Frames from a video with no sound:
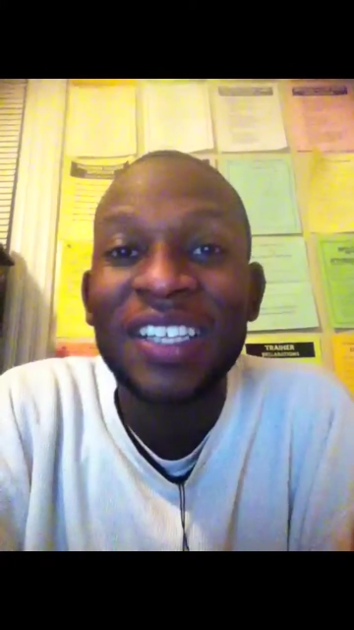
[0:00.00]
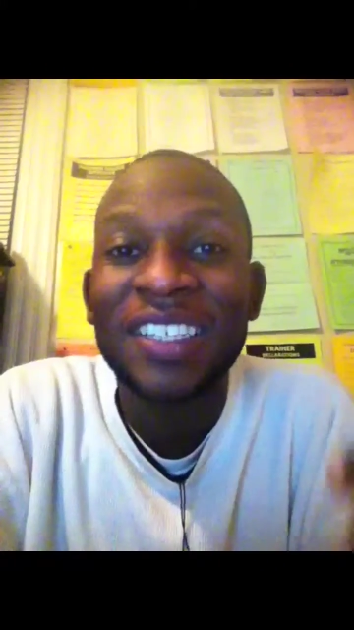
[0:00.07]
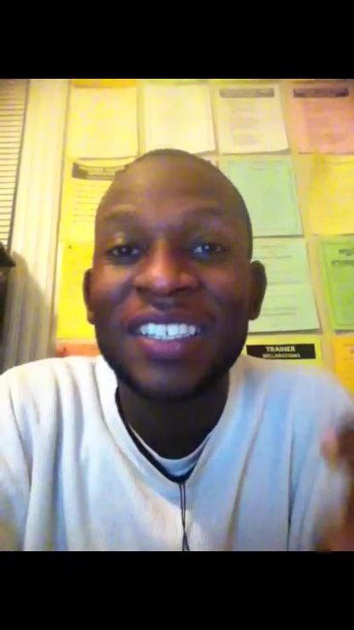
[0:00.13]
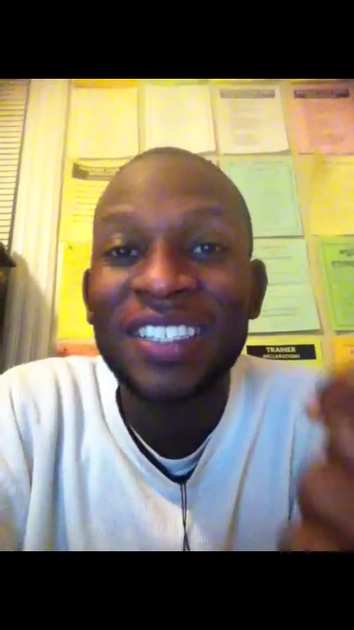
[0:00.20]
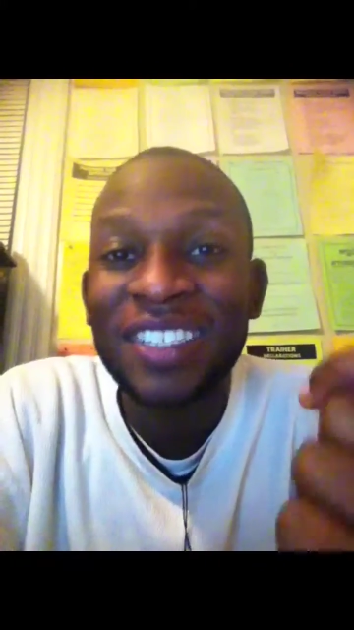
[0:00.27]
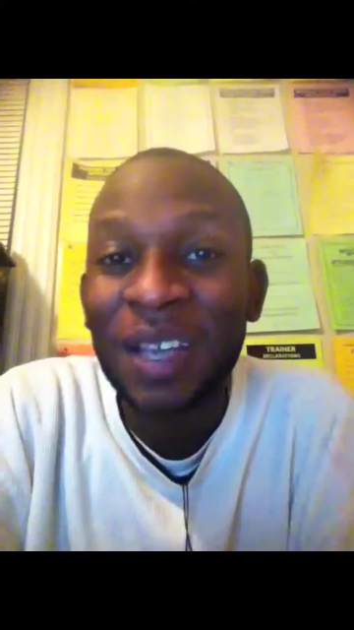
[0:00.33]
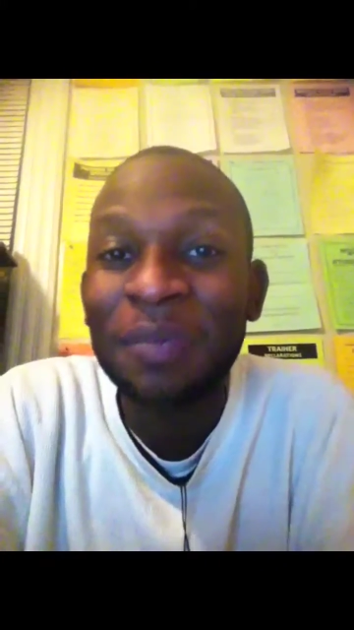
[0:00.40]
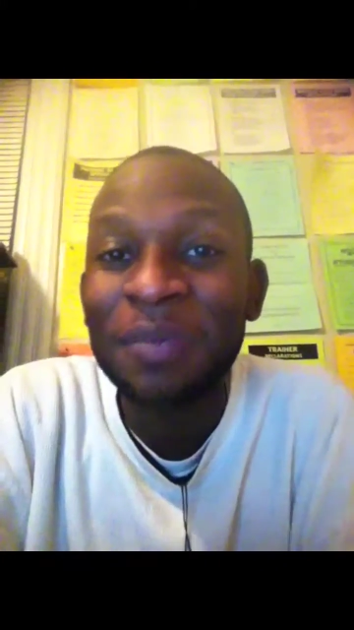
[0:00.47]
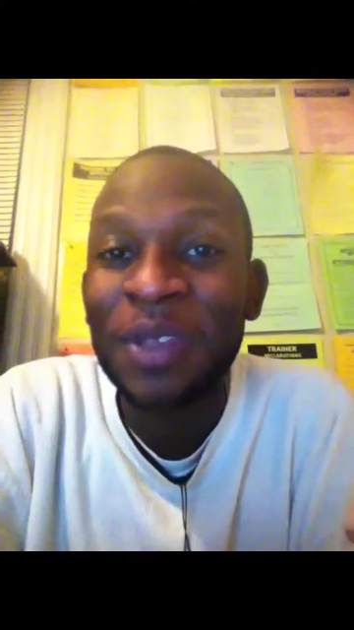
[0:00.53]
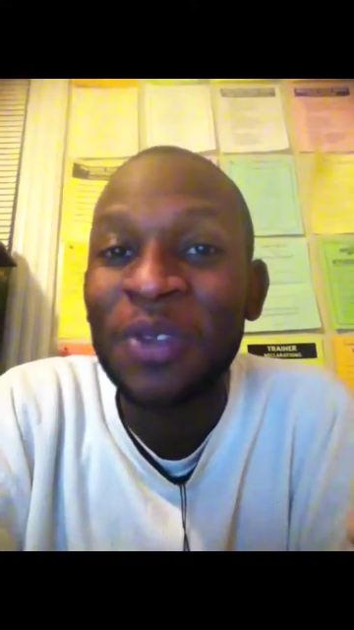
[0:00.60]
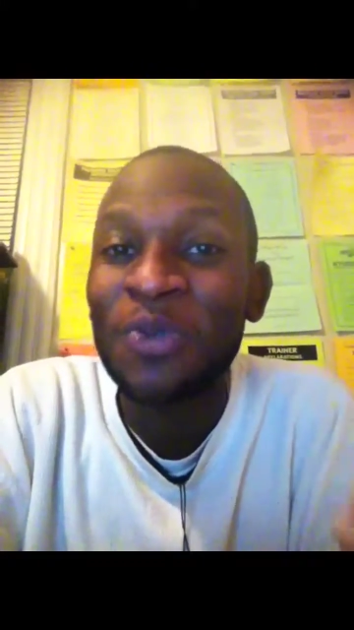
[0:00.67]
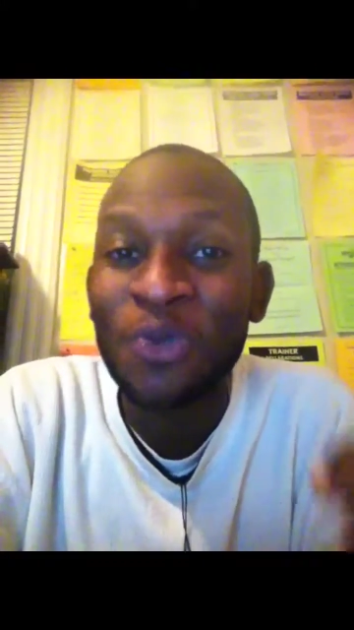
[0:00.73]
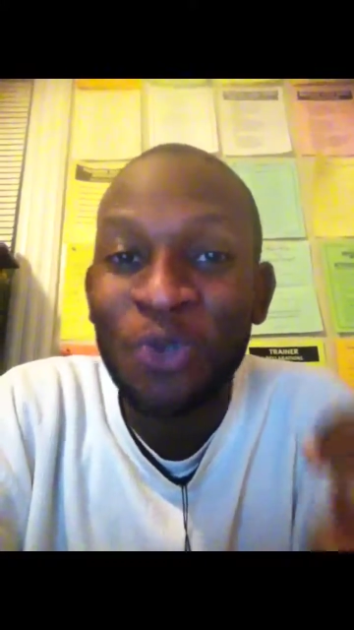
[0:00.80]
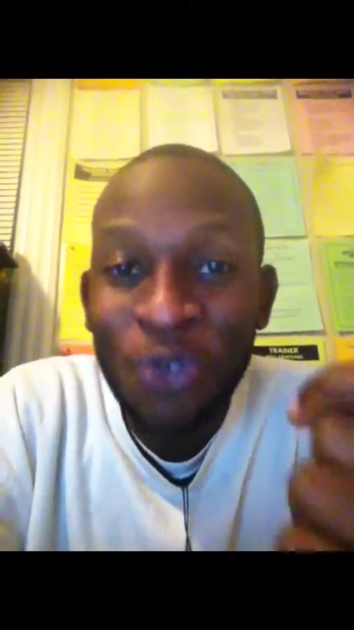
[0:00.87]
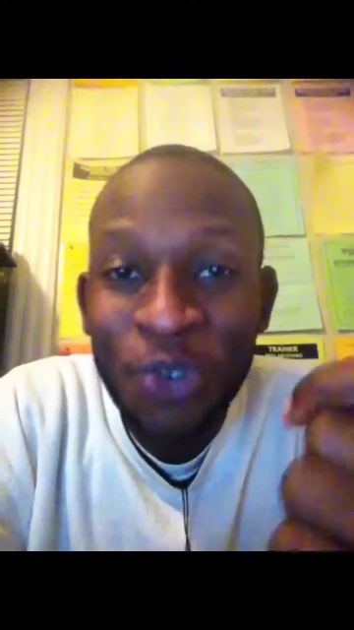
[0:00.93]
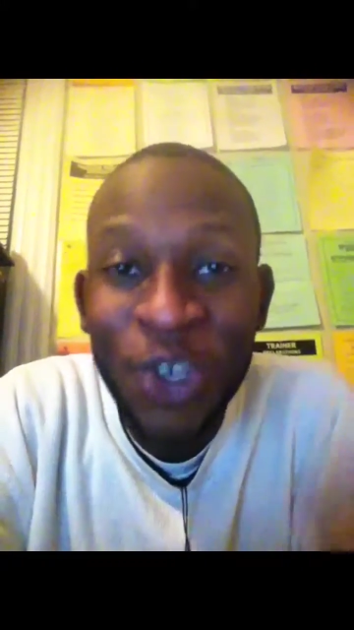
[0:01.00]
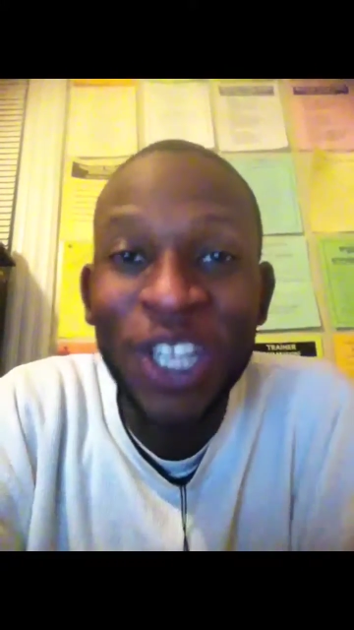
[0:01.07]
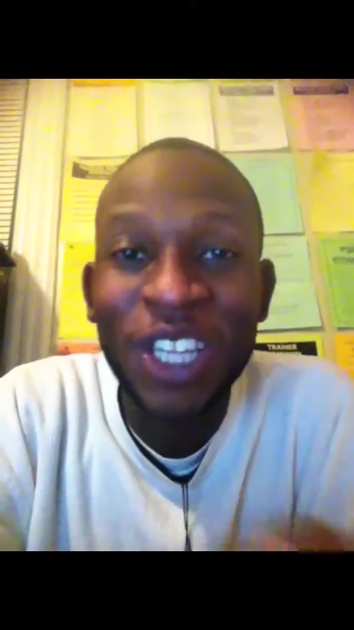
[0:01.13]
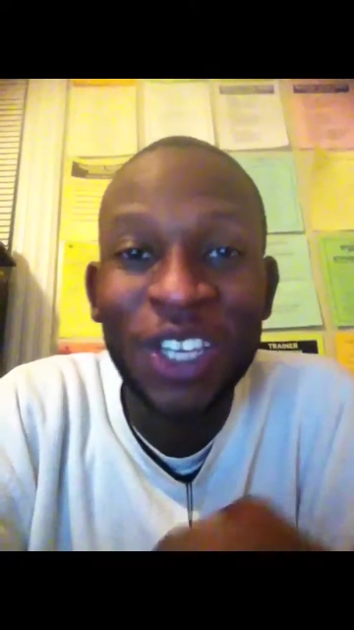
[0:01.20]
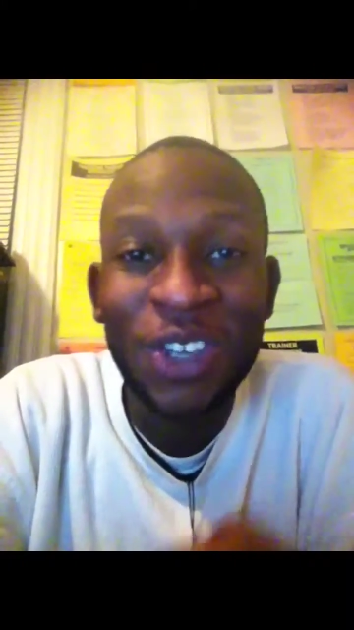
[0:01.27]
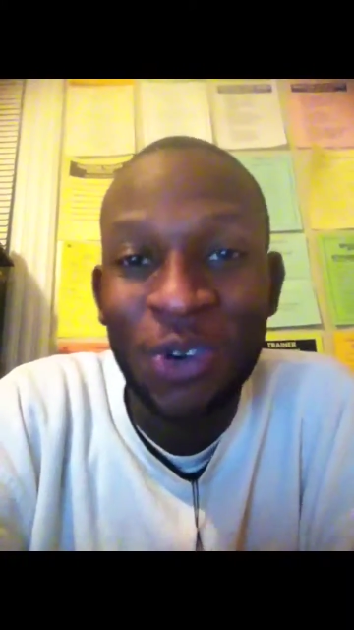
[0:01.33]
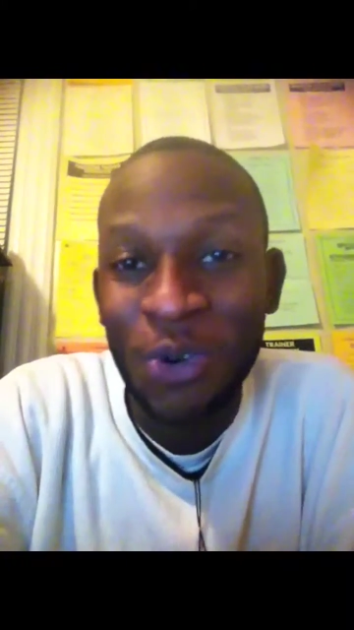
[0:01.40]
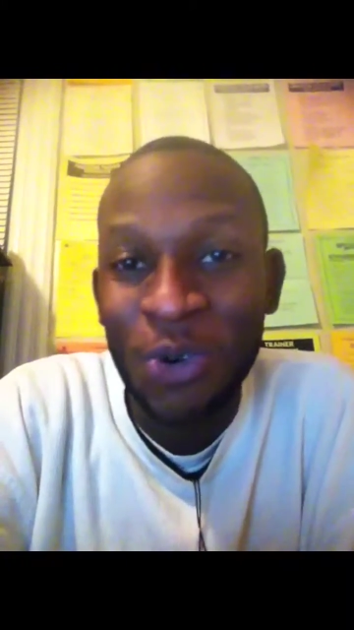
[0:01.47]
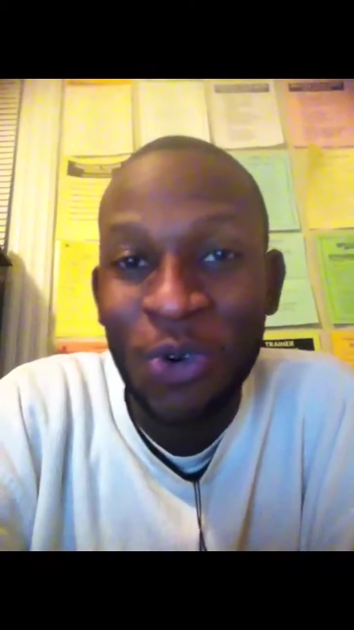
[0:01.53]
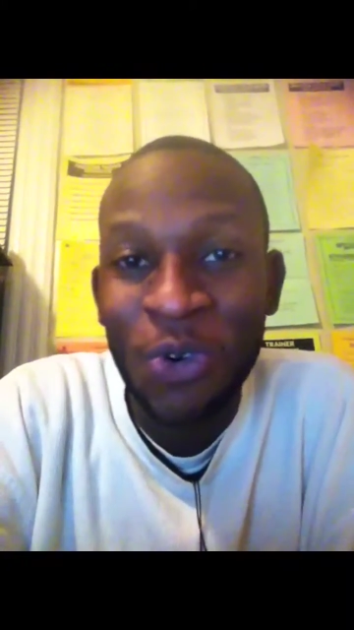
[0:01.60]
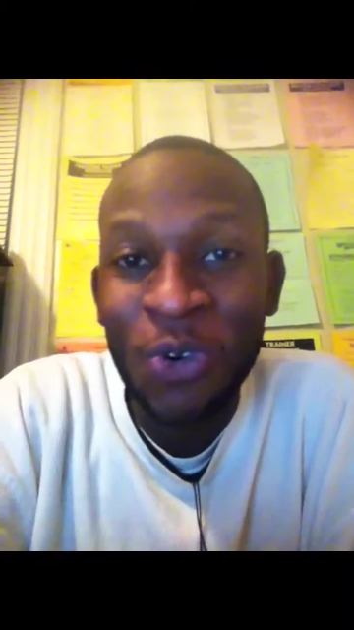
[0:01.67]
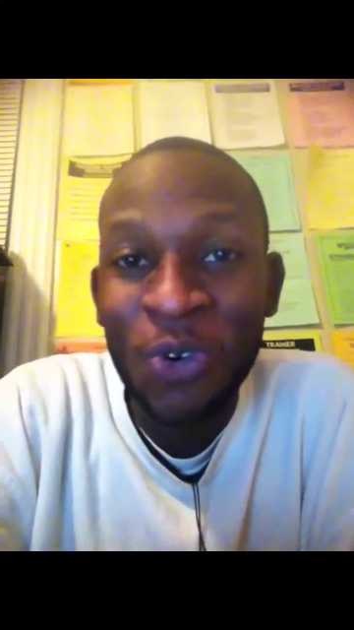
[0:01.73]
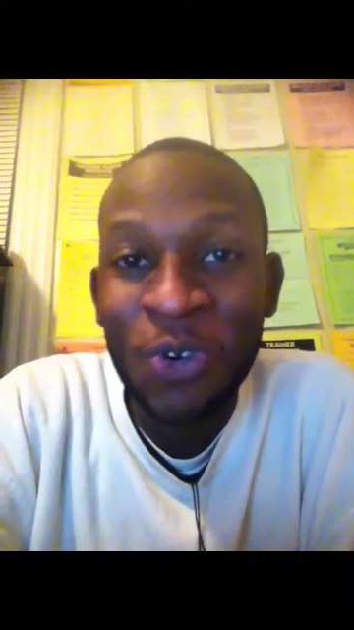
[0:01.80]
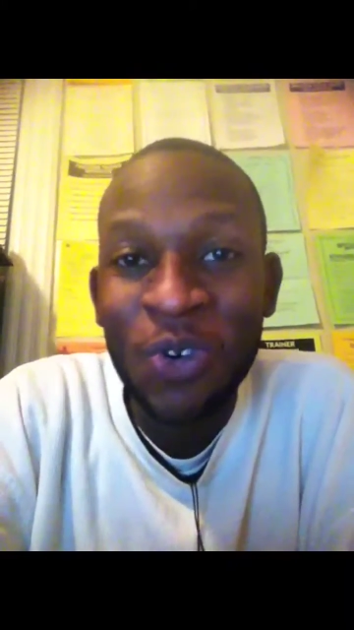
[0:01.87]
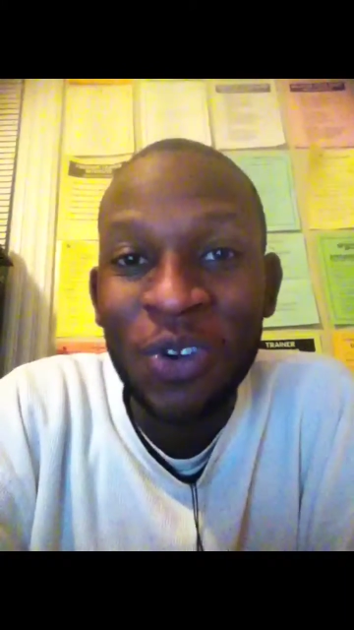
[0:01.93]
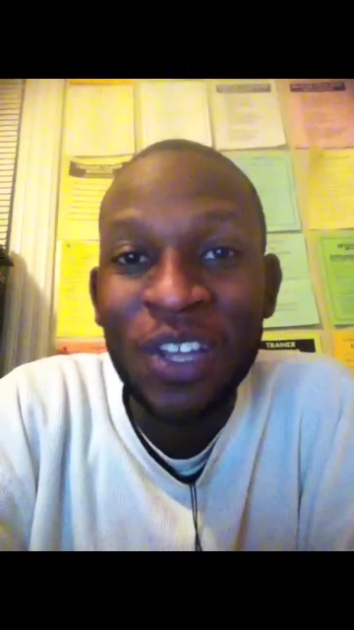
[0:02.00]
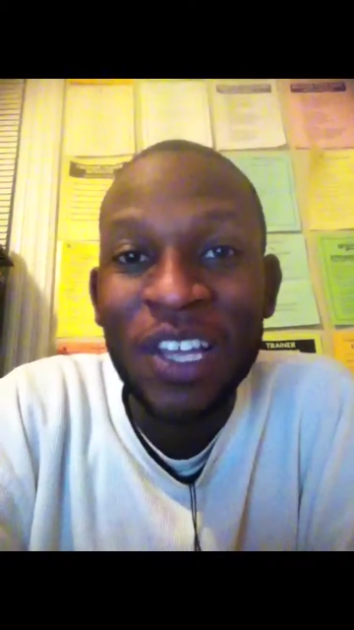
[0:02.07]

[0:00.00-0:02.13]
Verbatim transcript: something really cool,